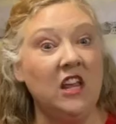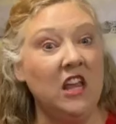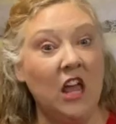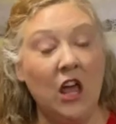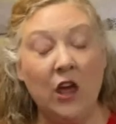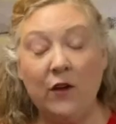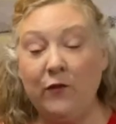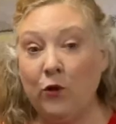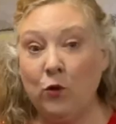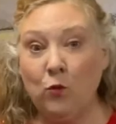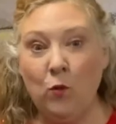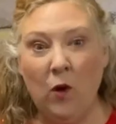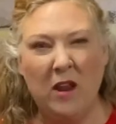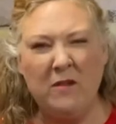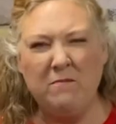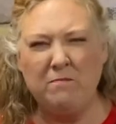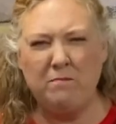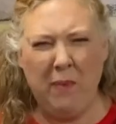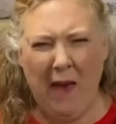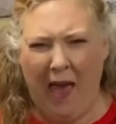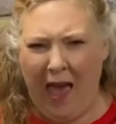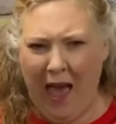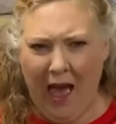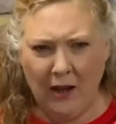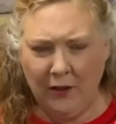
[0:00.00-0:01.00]
even when
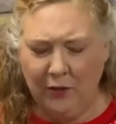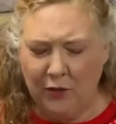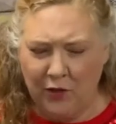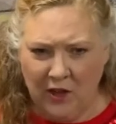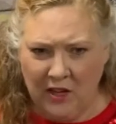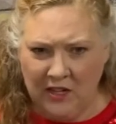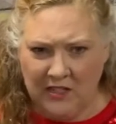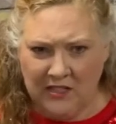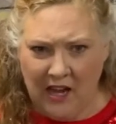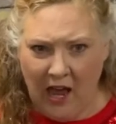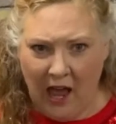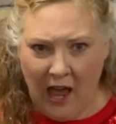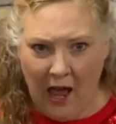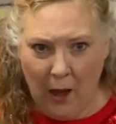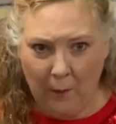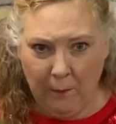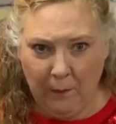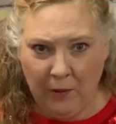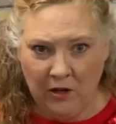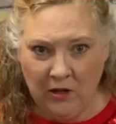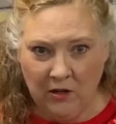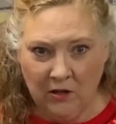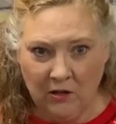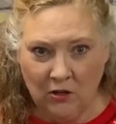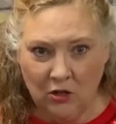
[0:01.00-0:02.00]
bad things
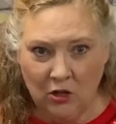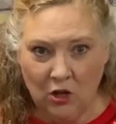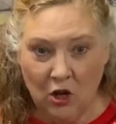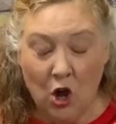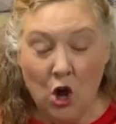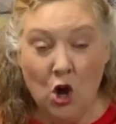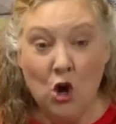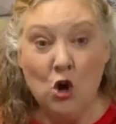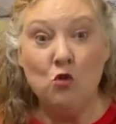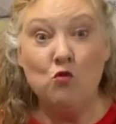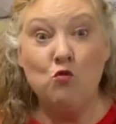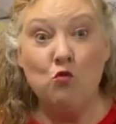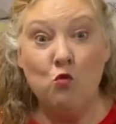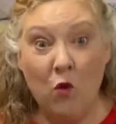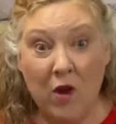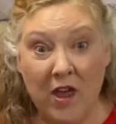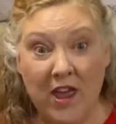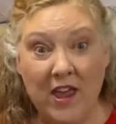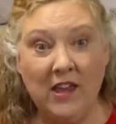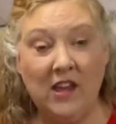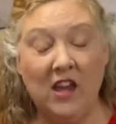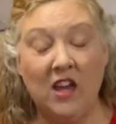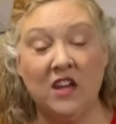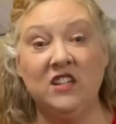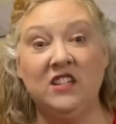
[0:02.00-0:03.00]
happen, we
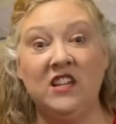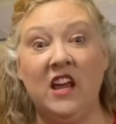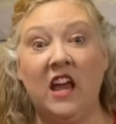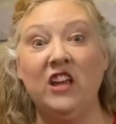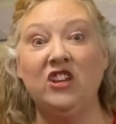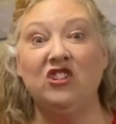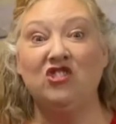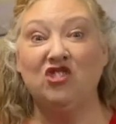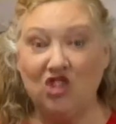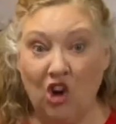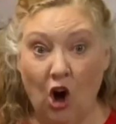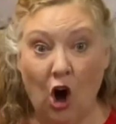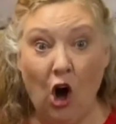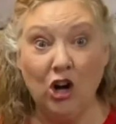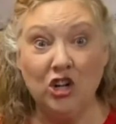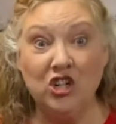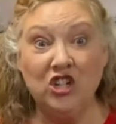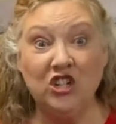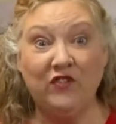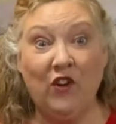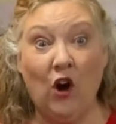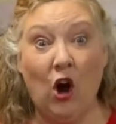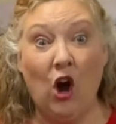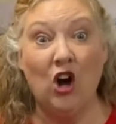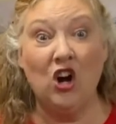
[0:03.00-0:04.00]
can take charge
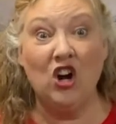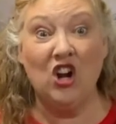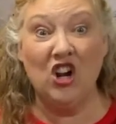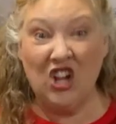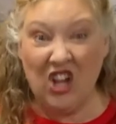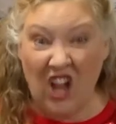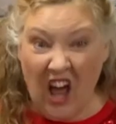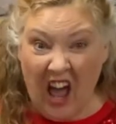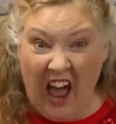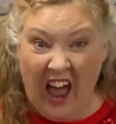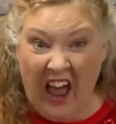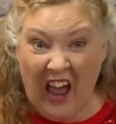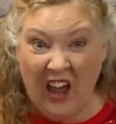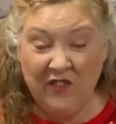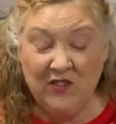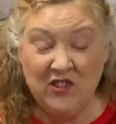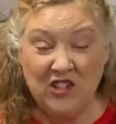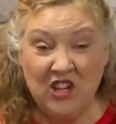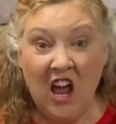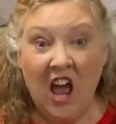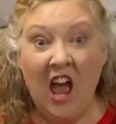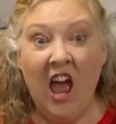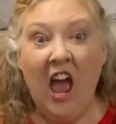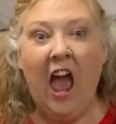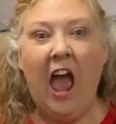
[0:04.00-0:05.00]
of our
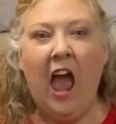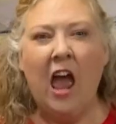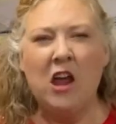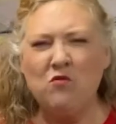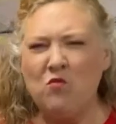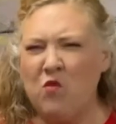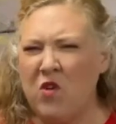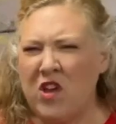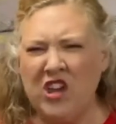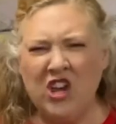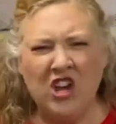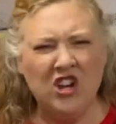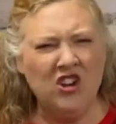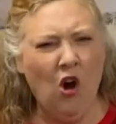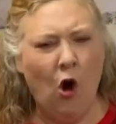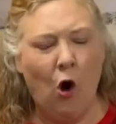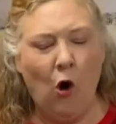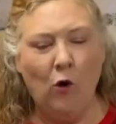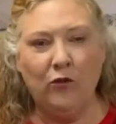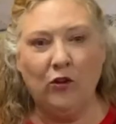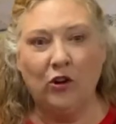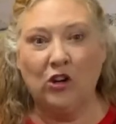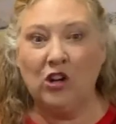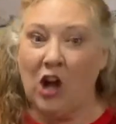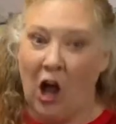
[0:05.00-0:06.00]
lives and we can
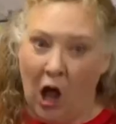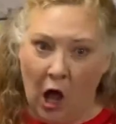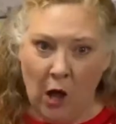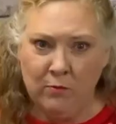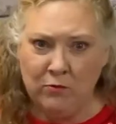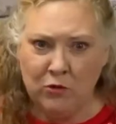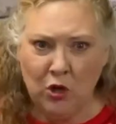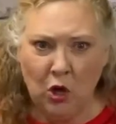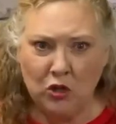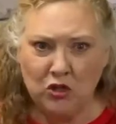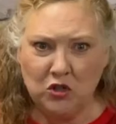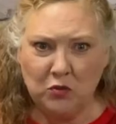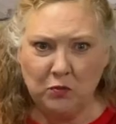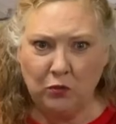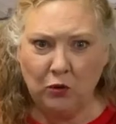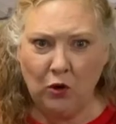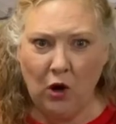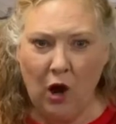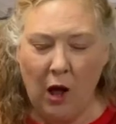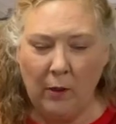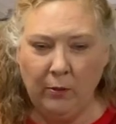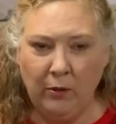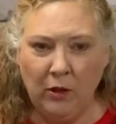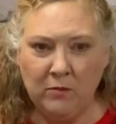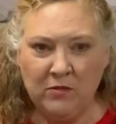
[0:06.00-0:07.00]
overcome those
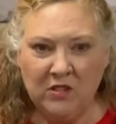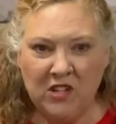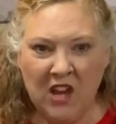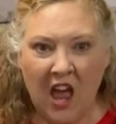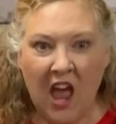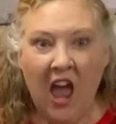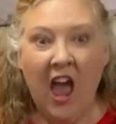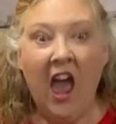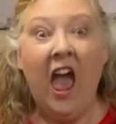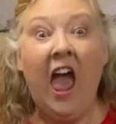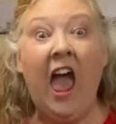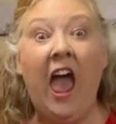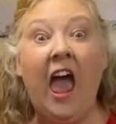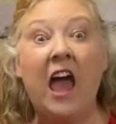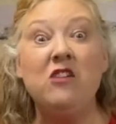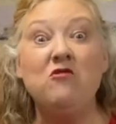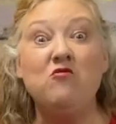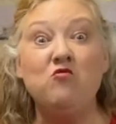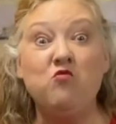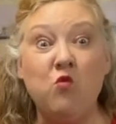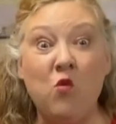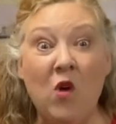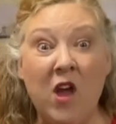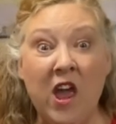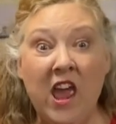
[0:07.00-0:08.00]
problems
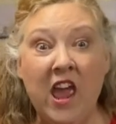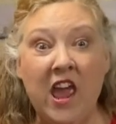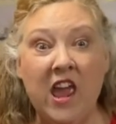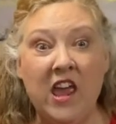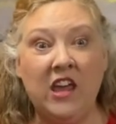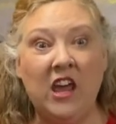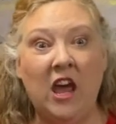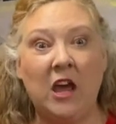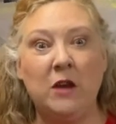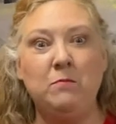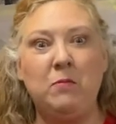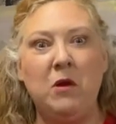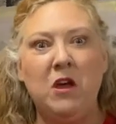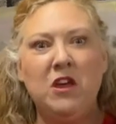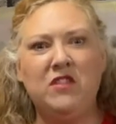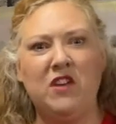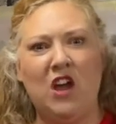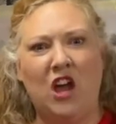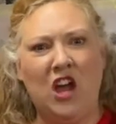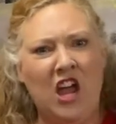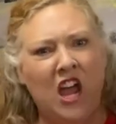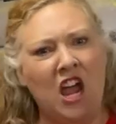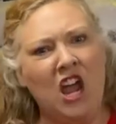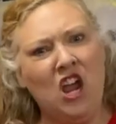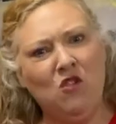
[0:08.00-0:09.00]
and we can be
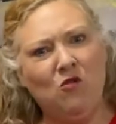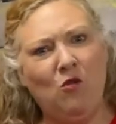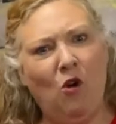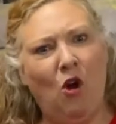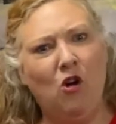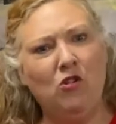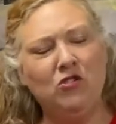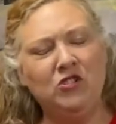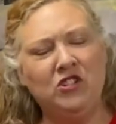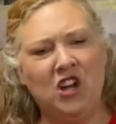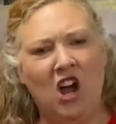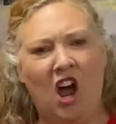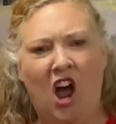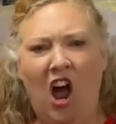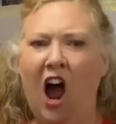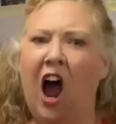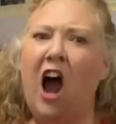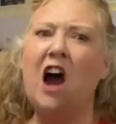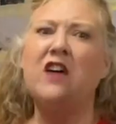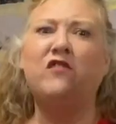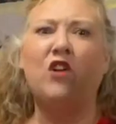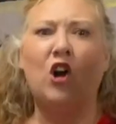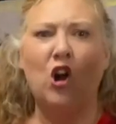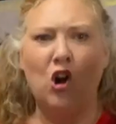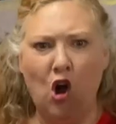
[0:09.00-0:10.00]
the heroes
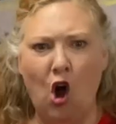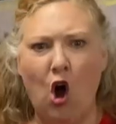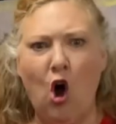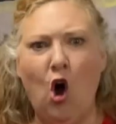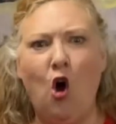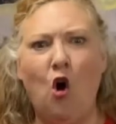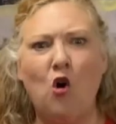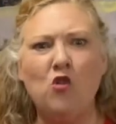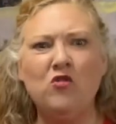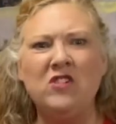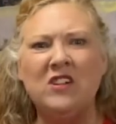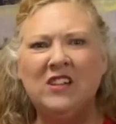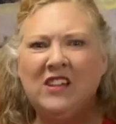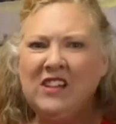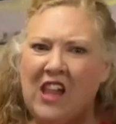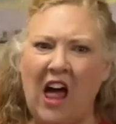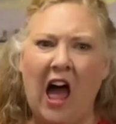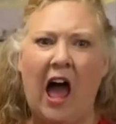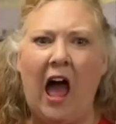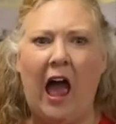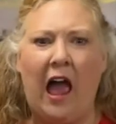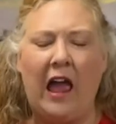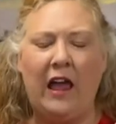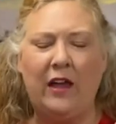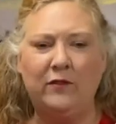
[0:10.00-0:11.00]
of our own
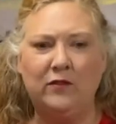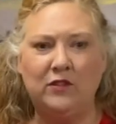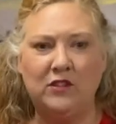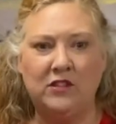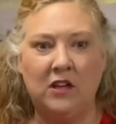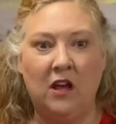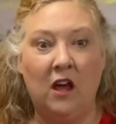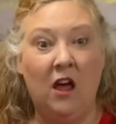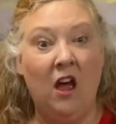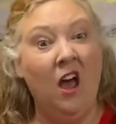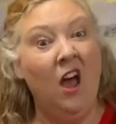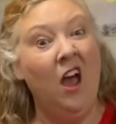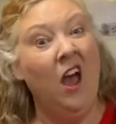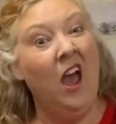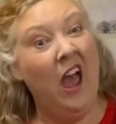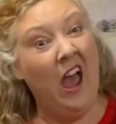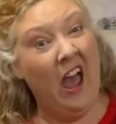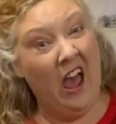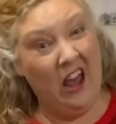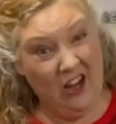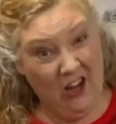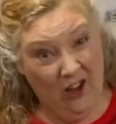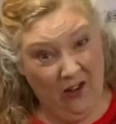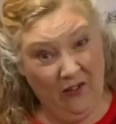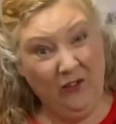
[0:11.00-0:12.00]
lives.
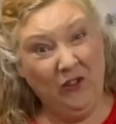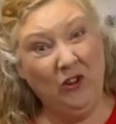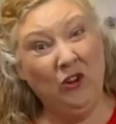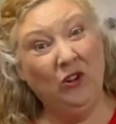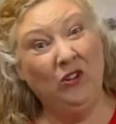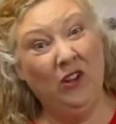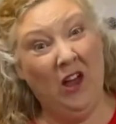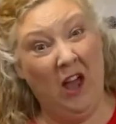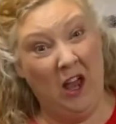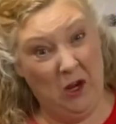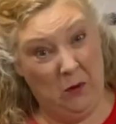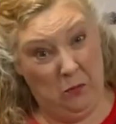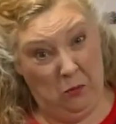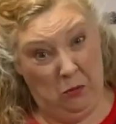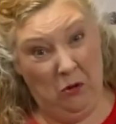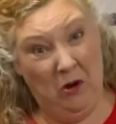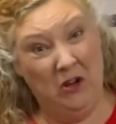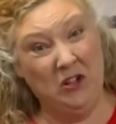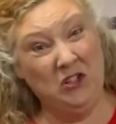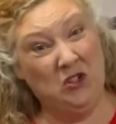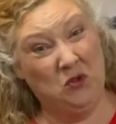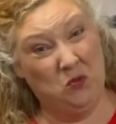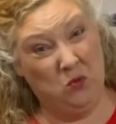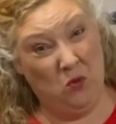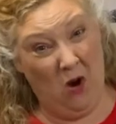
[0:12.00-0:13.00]
And if you're like
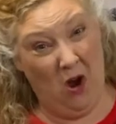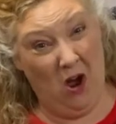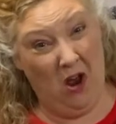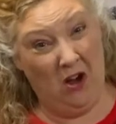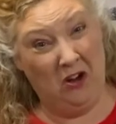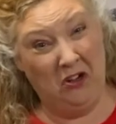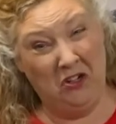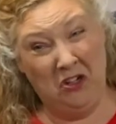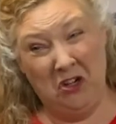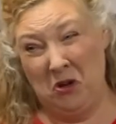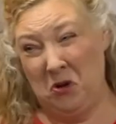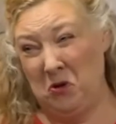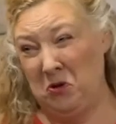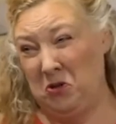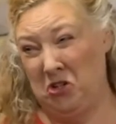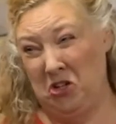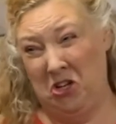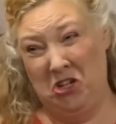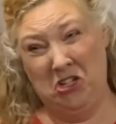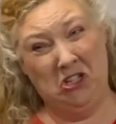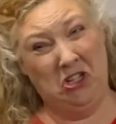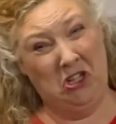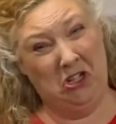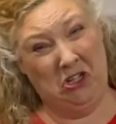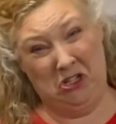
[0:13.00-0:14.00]
Prince Ronald, who
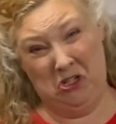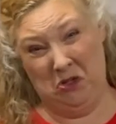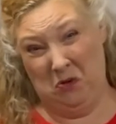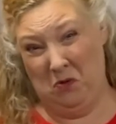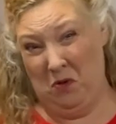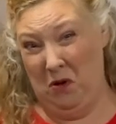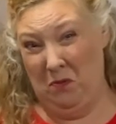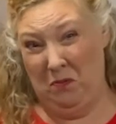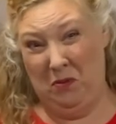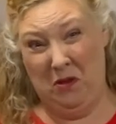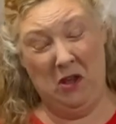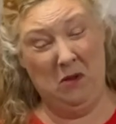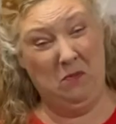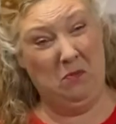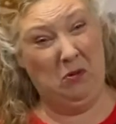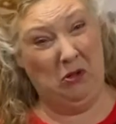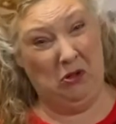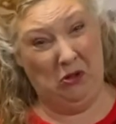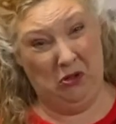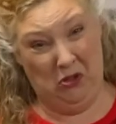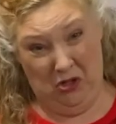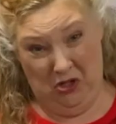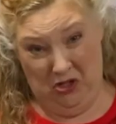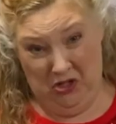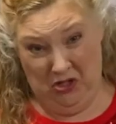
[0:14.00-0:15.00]
just looks at what people
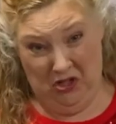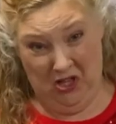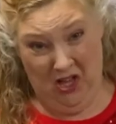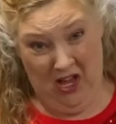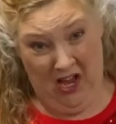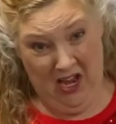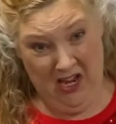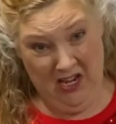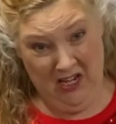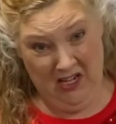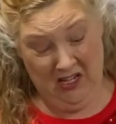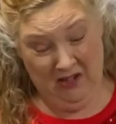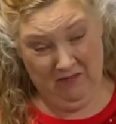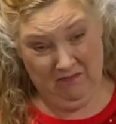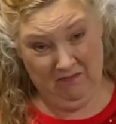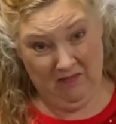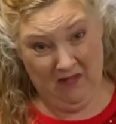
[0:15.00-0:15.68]
look like,